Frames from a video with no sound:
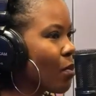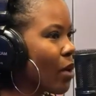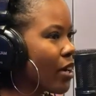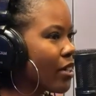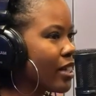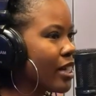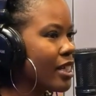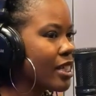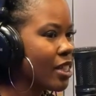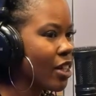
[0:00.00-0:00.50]

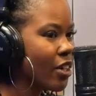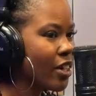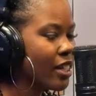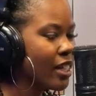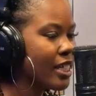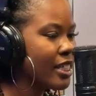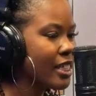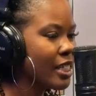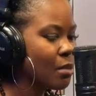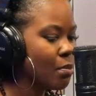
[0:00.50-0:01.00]
worth it. It's learning
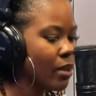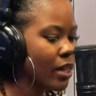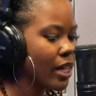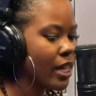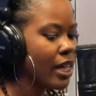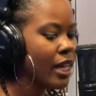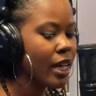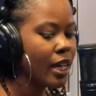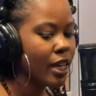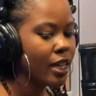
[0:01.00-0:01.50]
lessons. But,
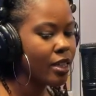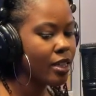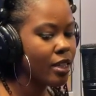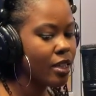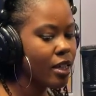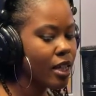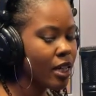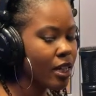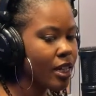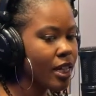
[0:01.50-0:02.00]

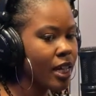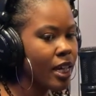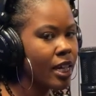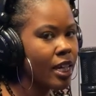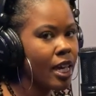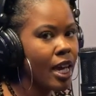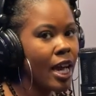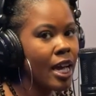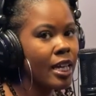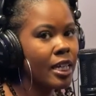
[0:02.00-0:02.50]

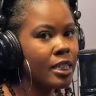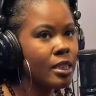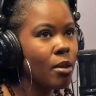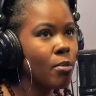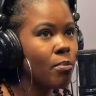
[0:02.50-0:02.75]
again, as